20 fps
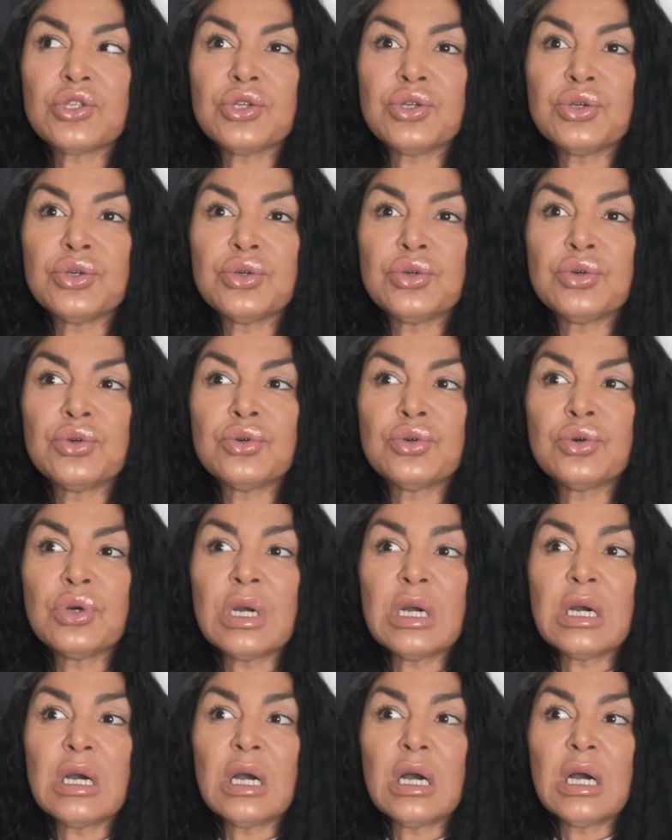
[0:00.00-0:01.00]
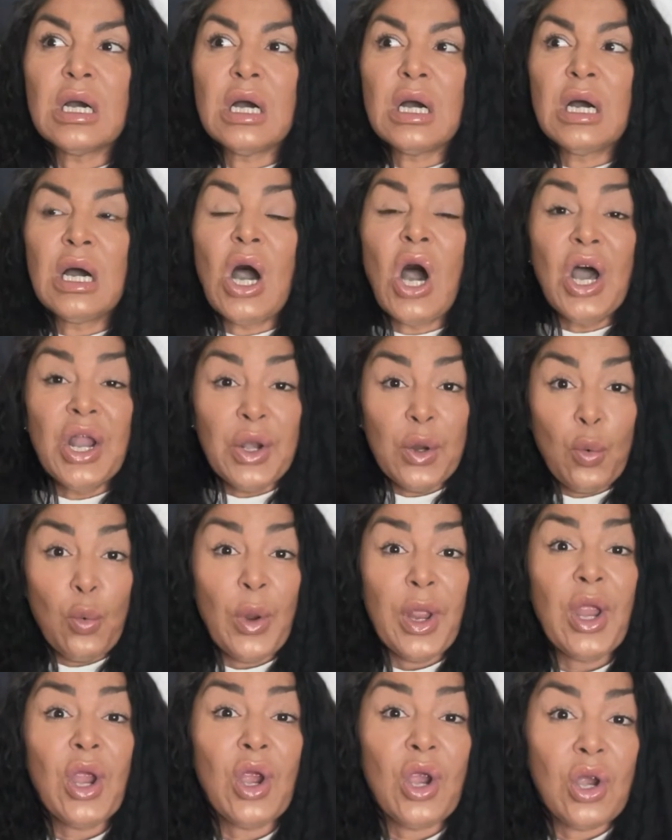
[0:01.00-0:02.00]
to an
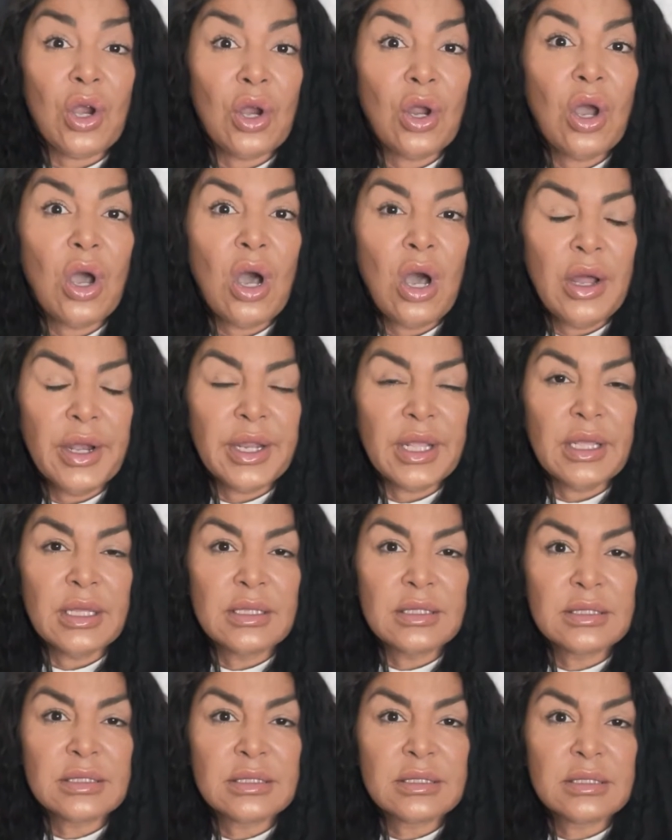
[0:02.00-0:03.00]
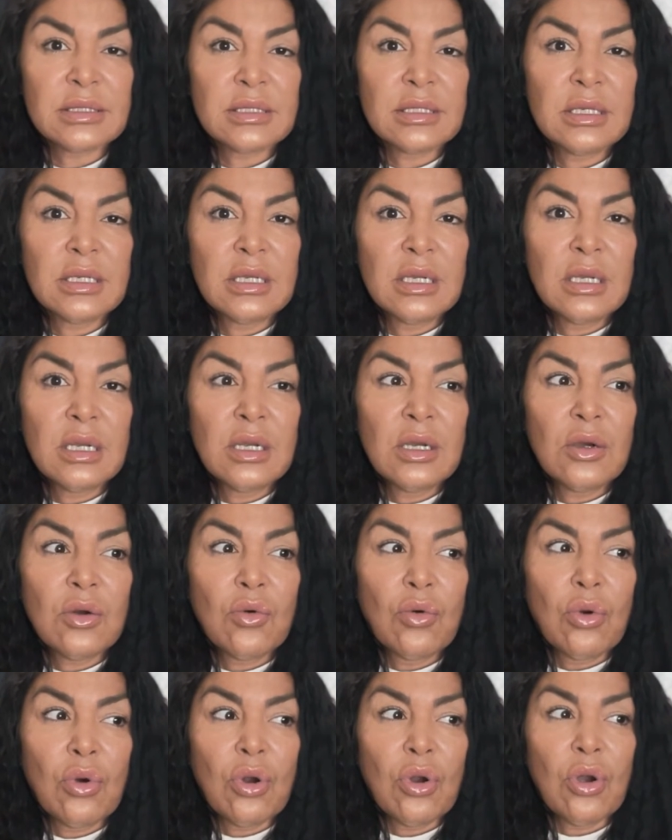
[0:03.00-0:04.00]
unaware audience
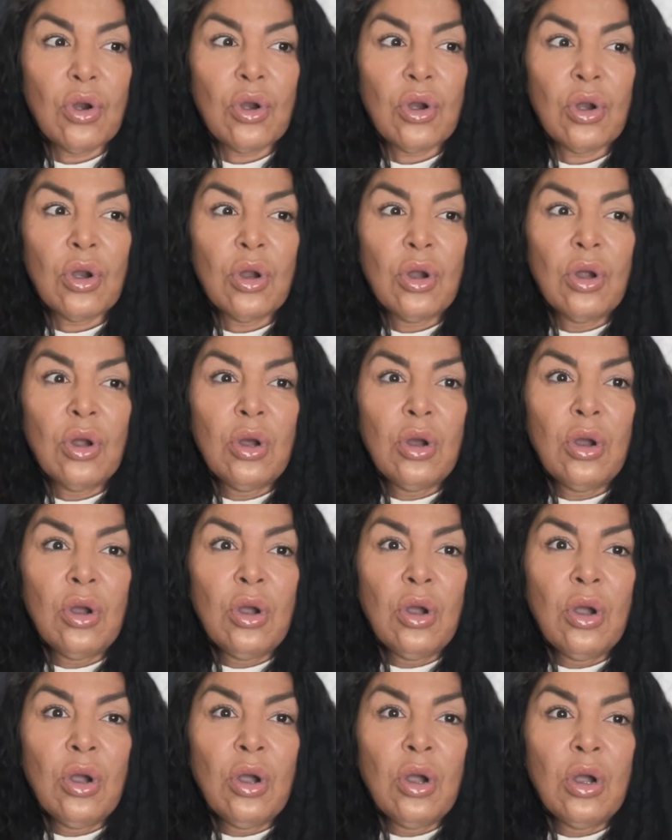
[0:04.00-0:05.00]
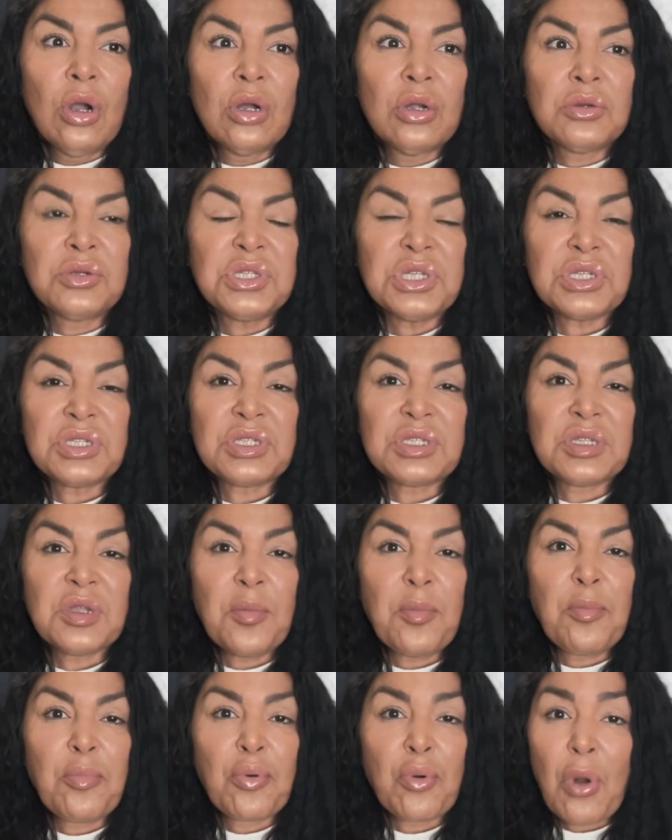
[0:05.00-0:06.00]
or just
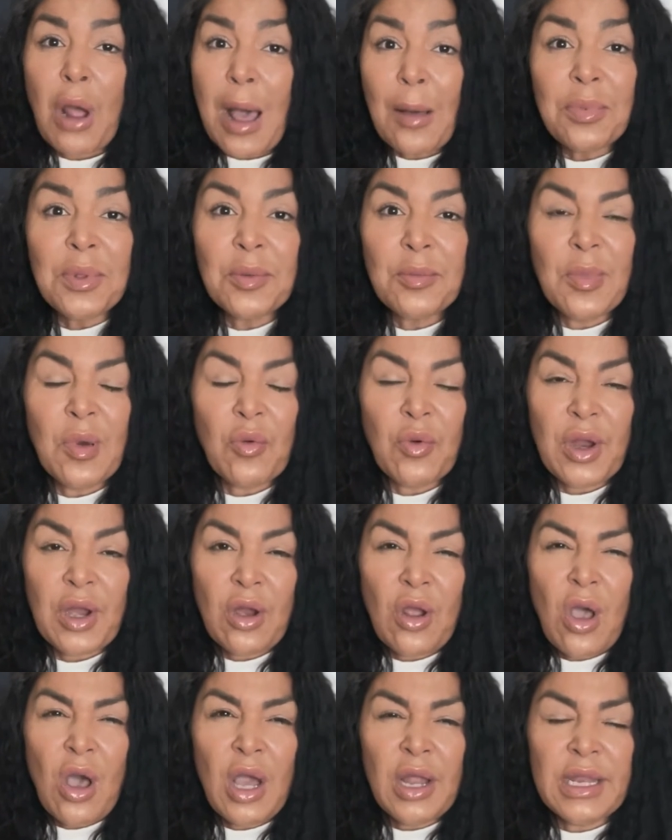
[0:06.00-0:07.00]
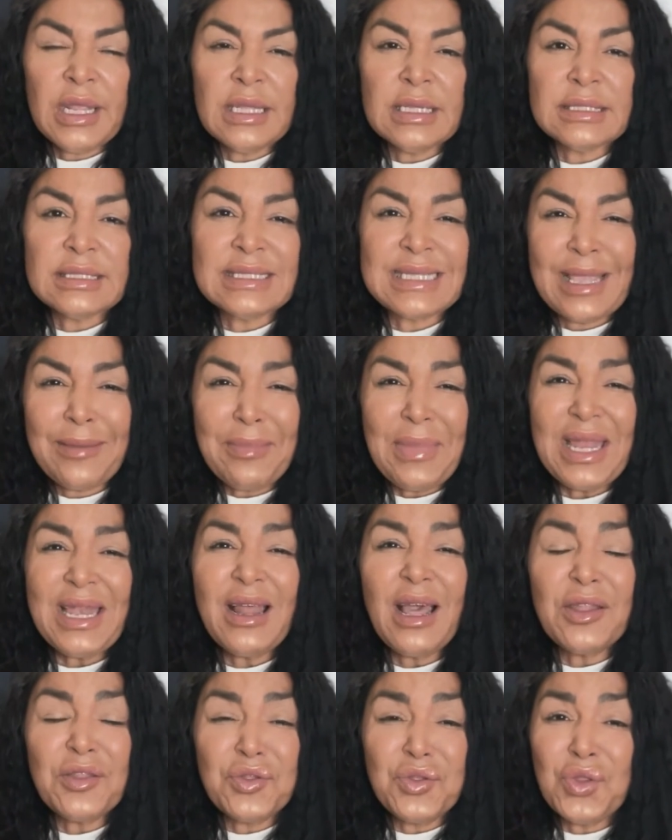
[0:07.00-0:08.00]
a problem aware audience, they may
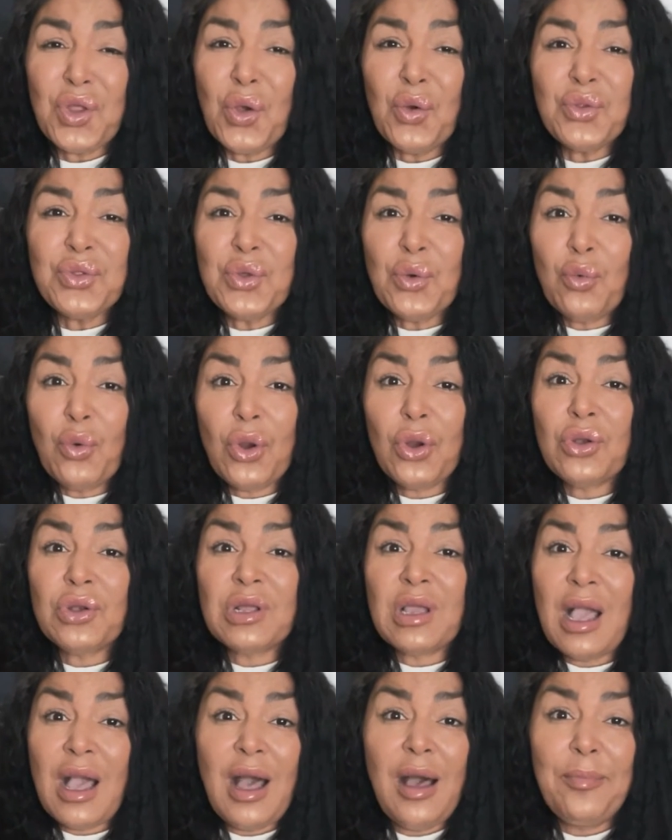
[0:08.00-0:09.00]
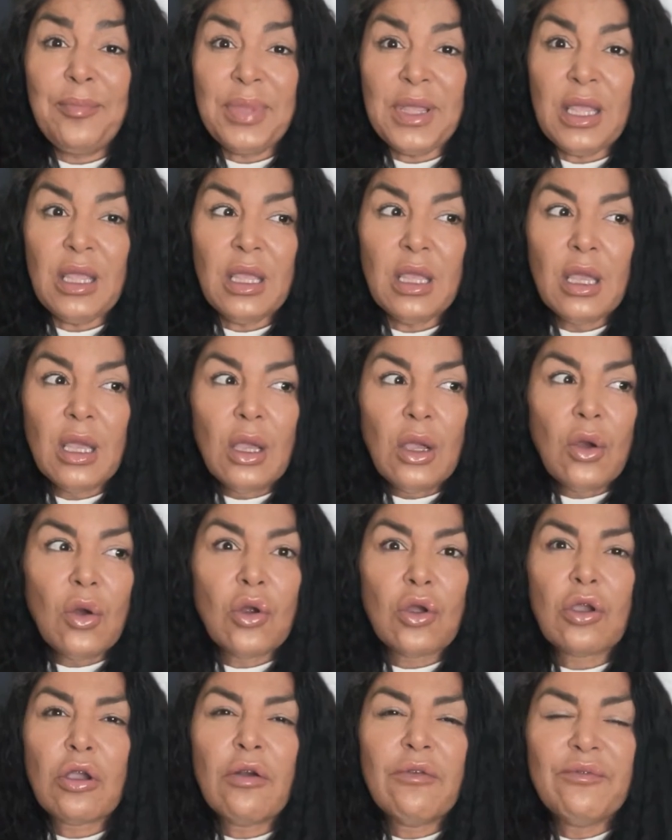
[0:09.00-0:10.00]
not know the word copy
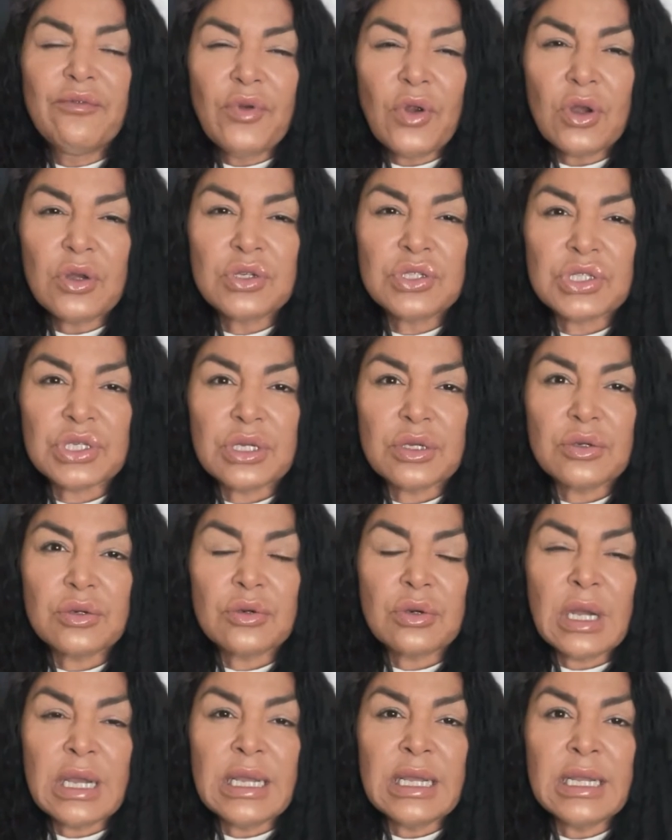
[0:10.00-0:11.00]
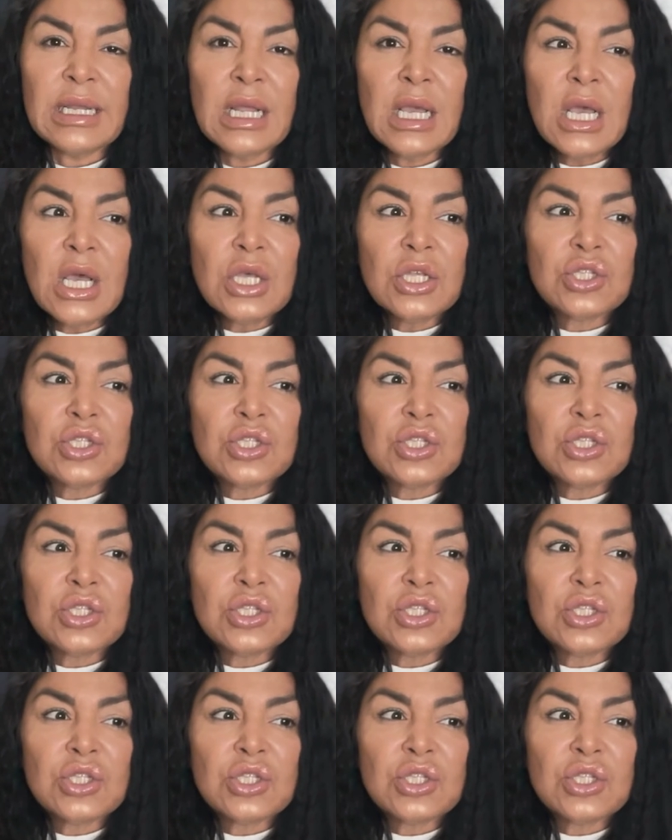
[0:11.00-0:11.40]
or conversion, right?